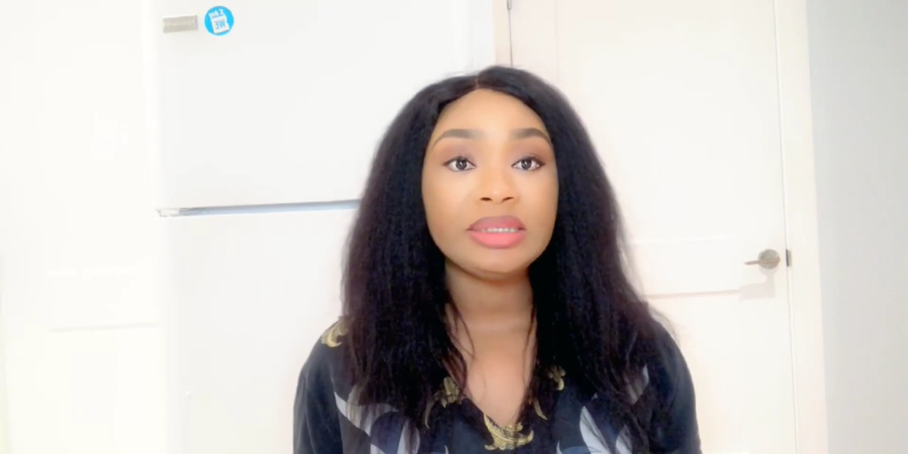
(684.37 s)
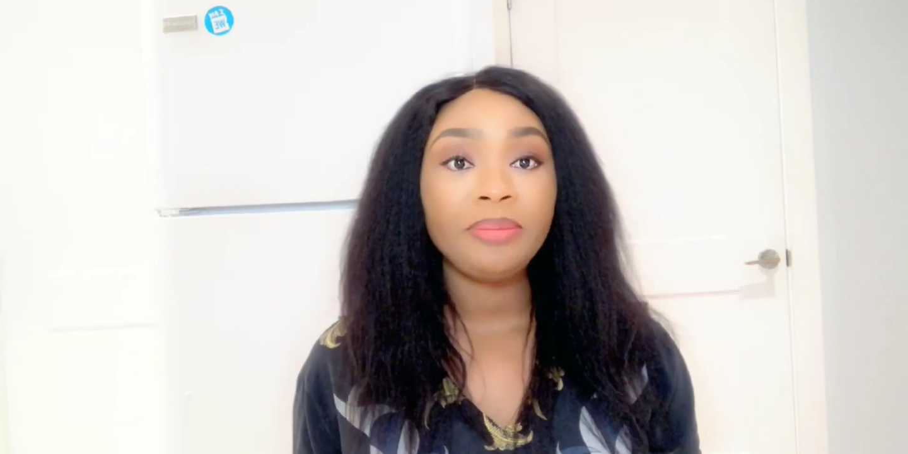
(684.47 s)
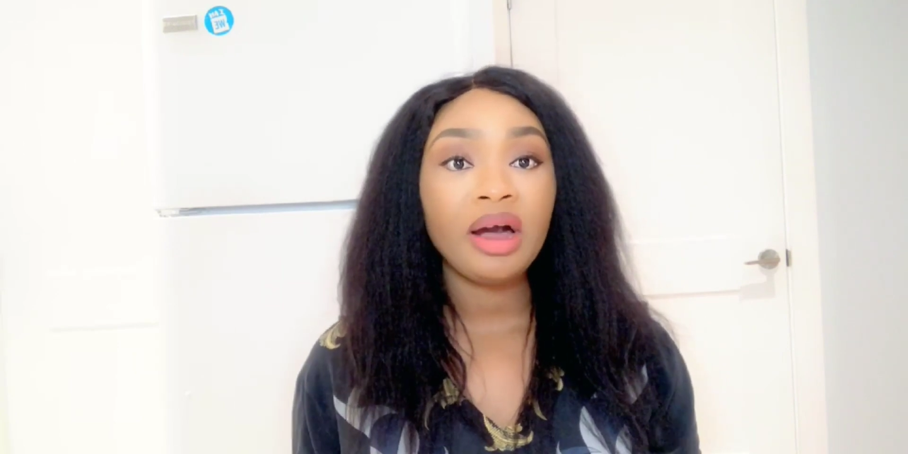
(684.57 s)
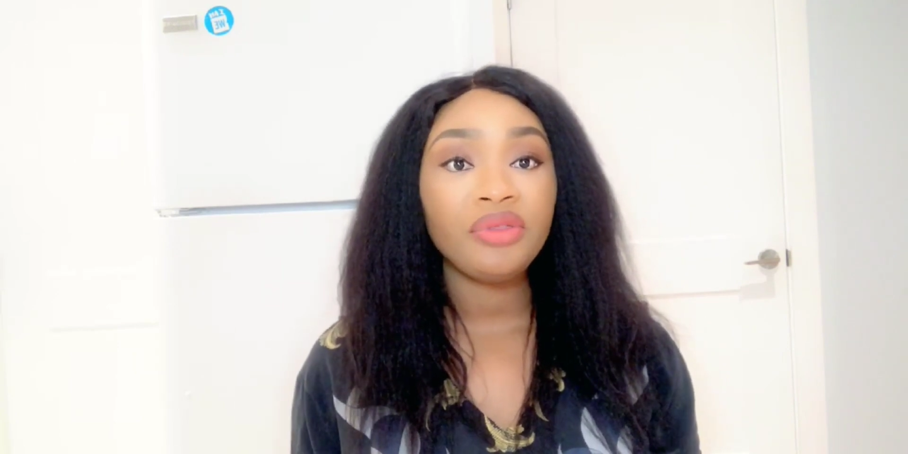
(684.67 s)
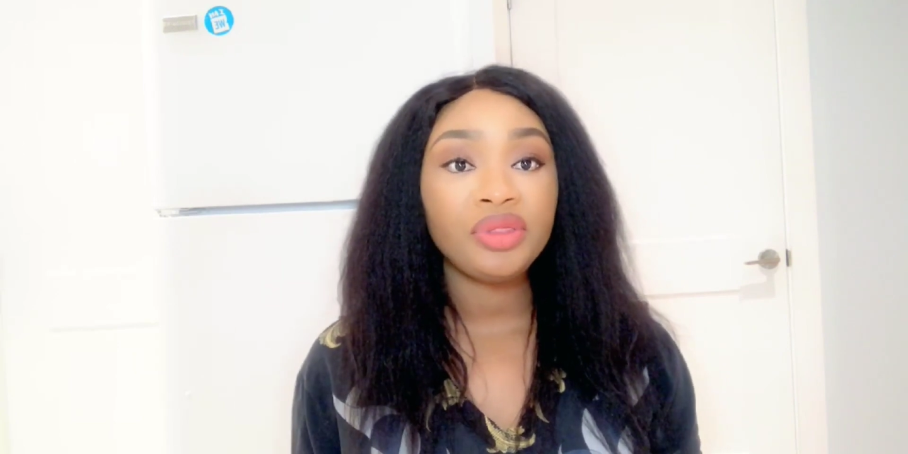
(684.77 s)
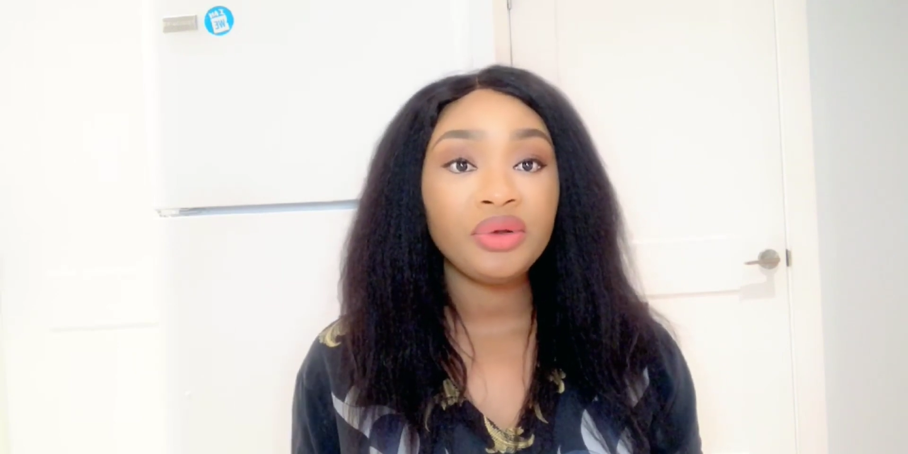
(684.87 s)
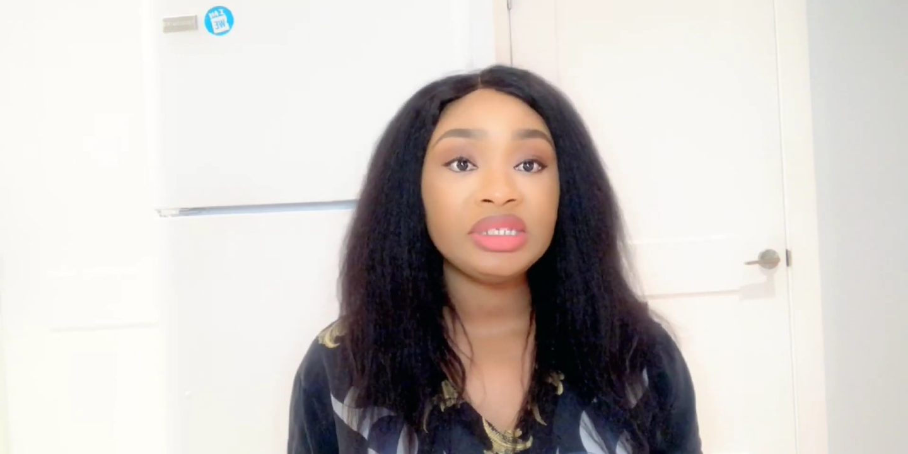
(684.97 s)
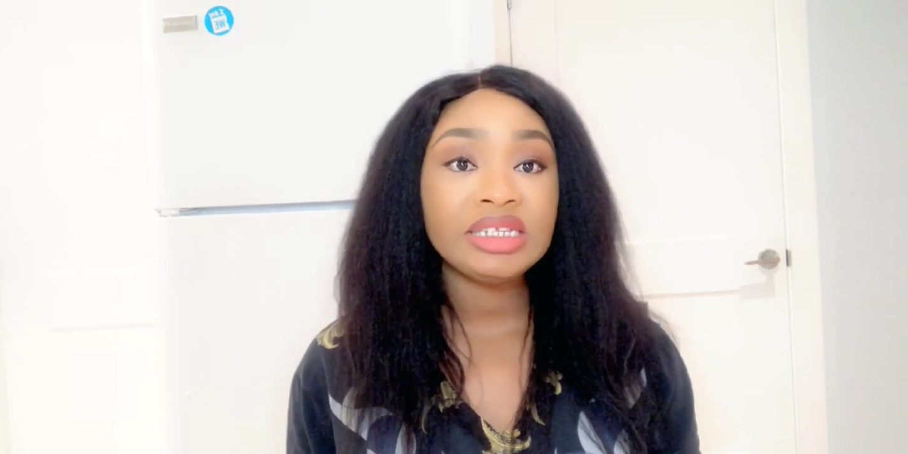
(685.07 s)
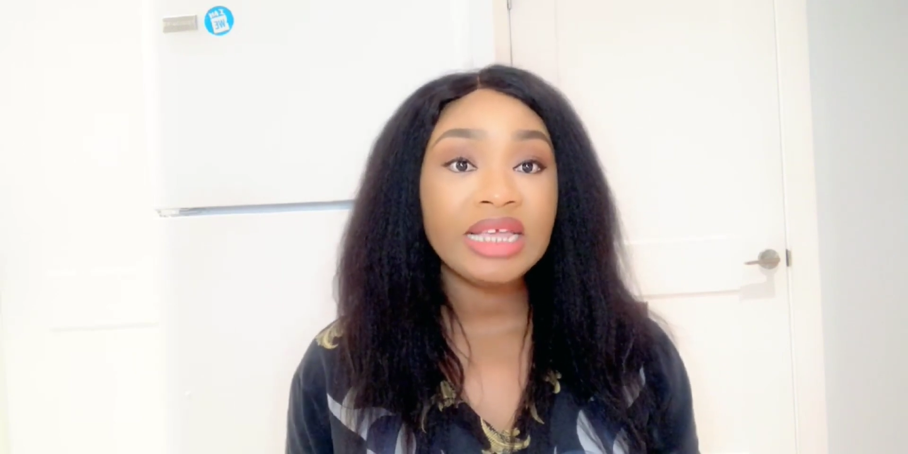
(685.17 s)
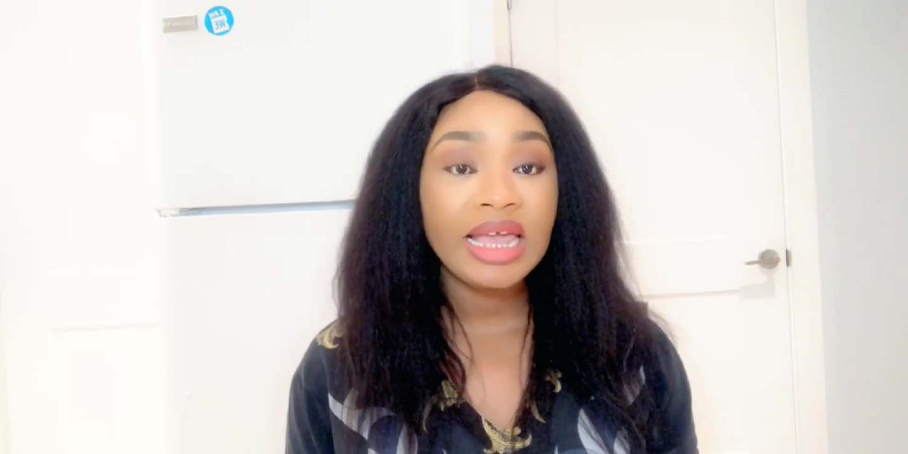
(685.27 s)
about
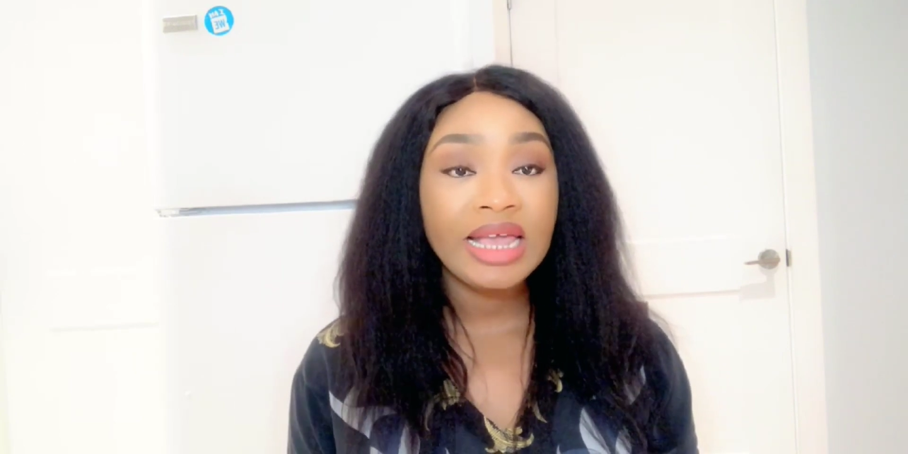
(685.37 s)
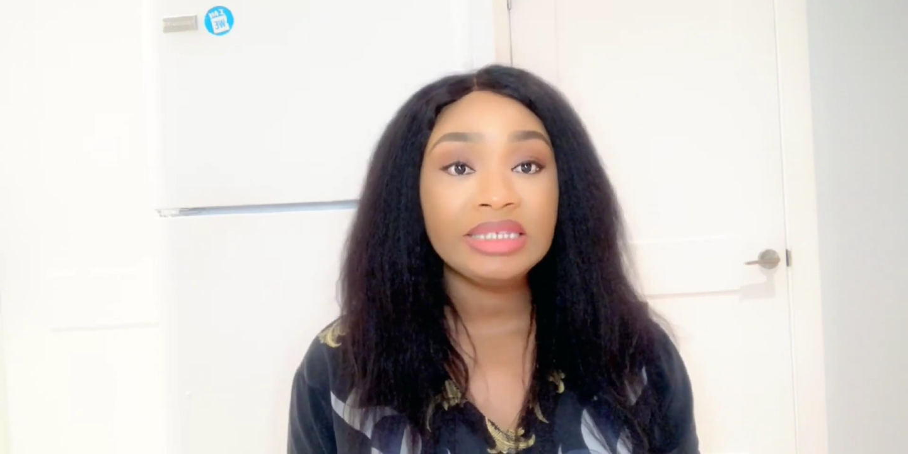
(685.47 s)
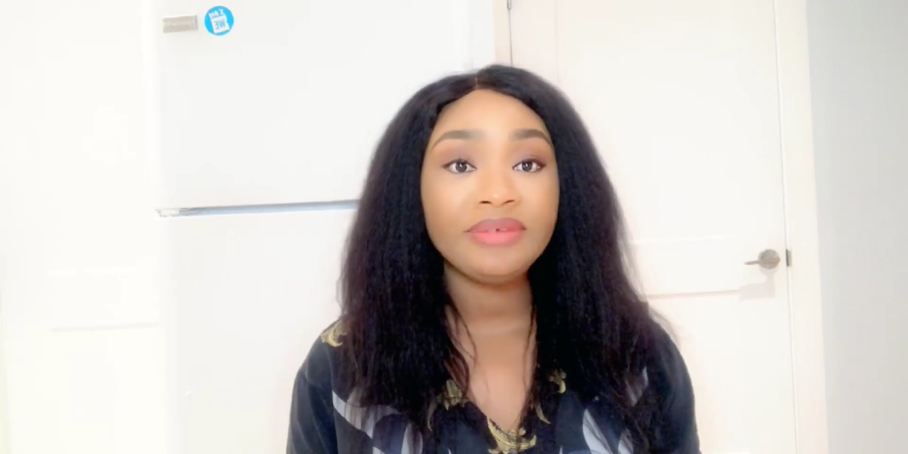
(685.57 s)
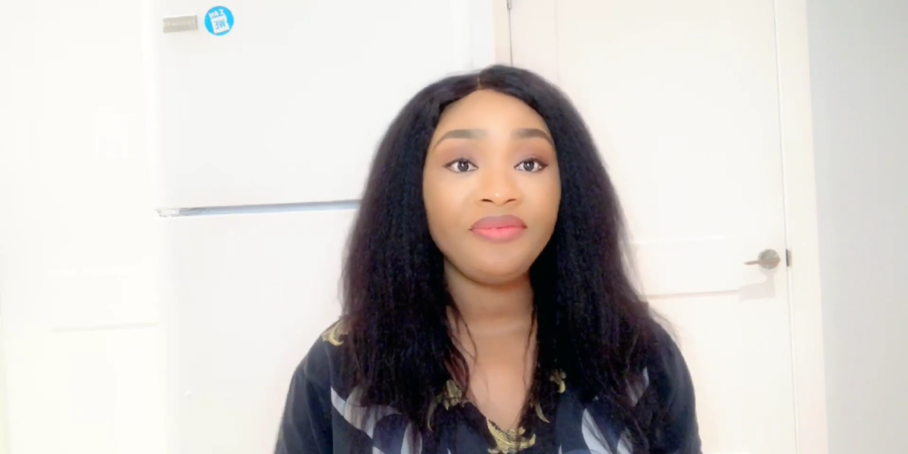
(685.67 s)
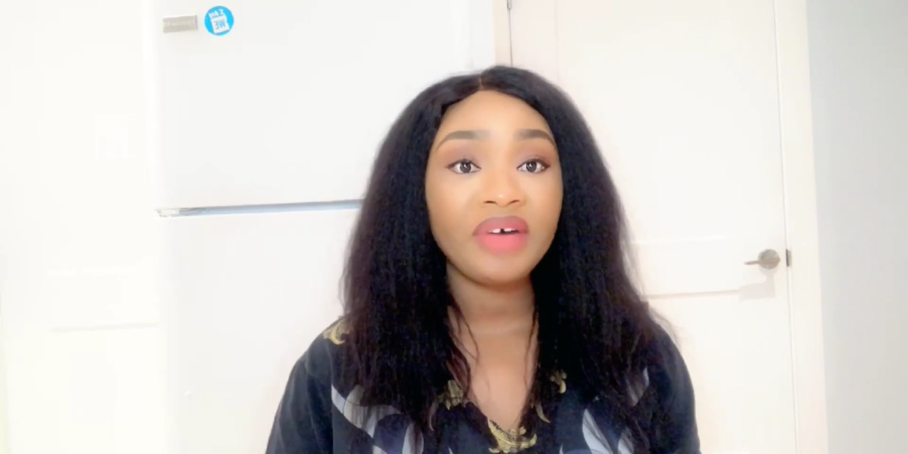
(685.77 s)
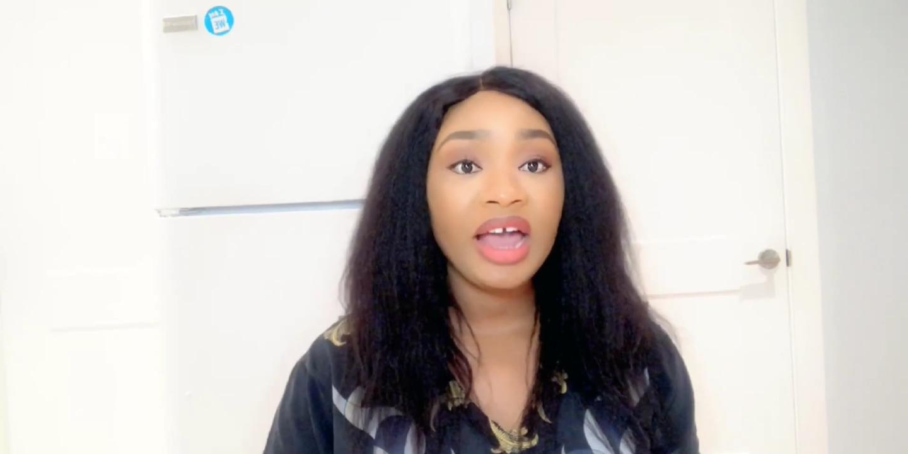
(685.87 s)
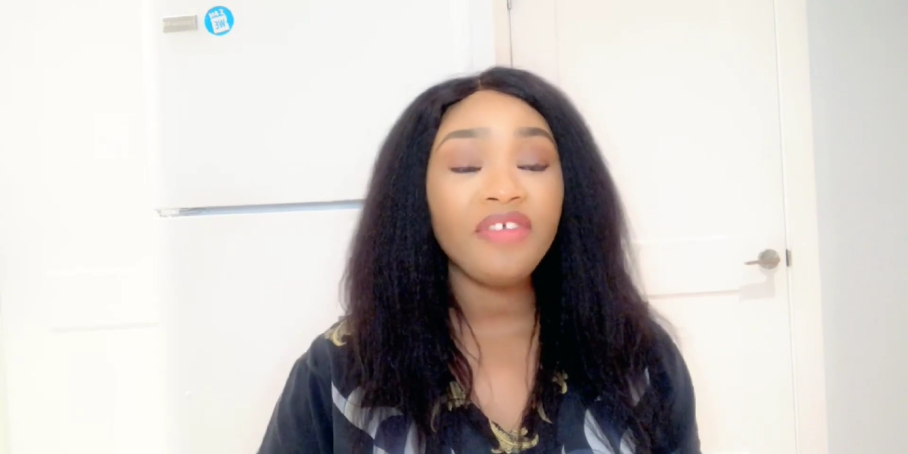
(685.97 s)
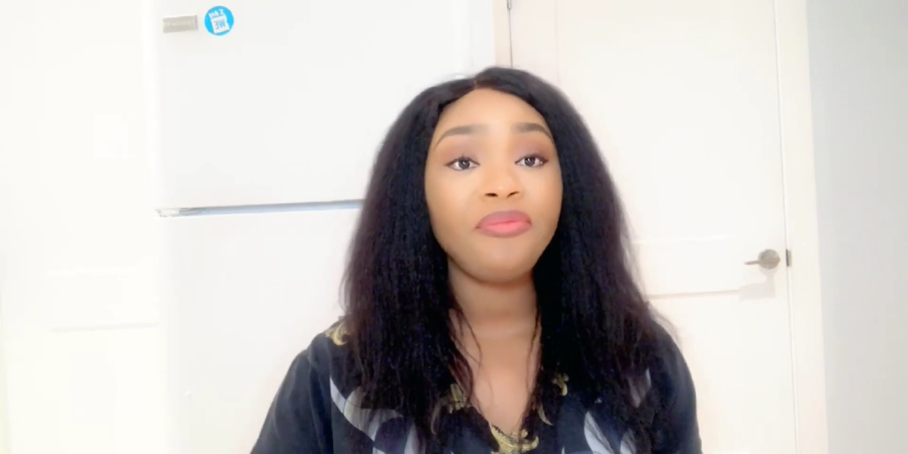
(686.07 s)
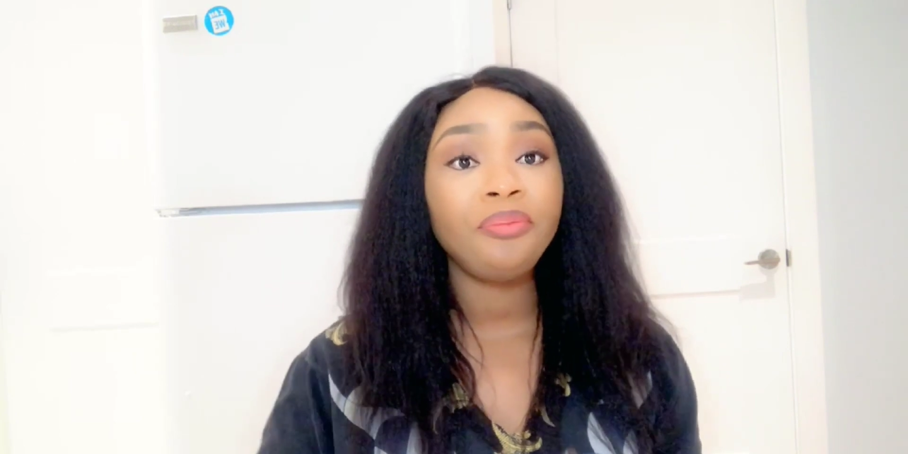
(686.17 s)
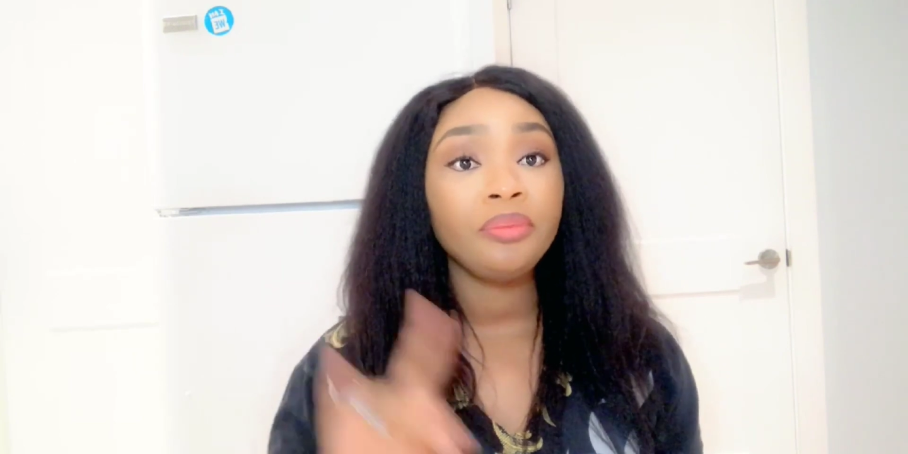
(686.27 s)

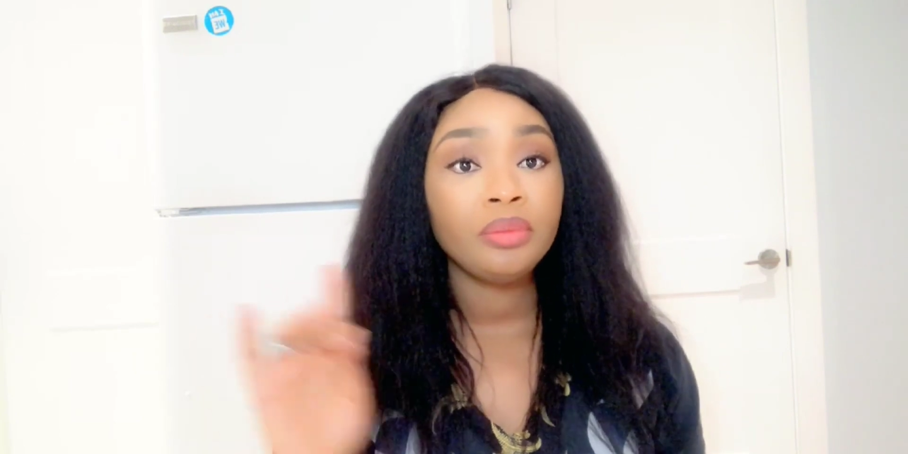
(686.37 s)
$13.85.